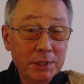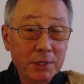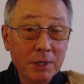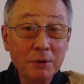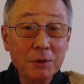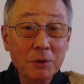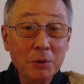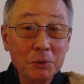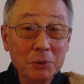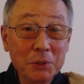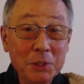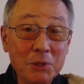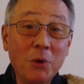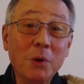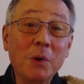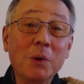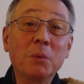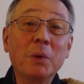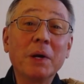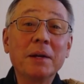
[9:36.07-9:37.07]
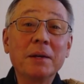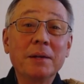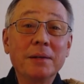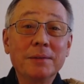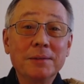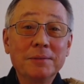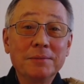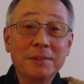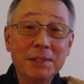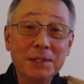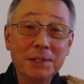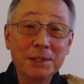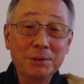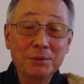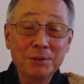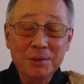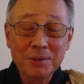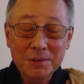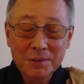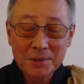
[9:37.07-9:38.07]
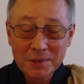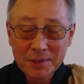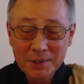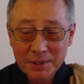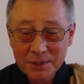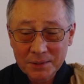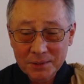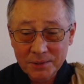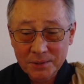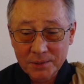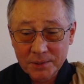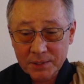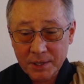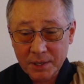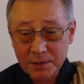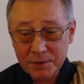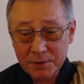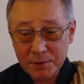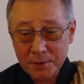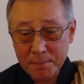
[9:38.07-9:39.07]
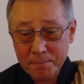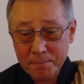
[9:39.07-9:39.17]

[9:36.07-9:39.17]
our only doorway in to the center.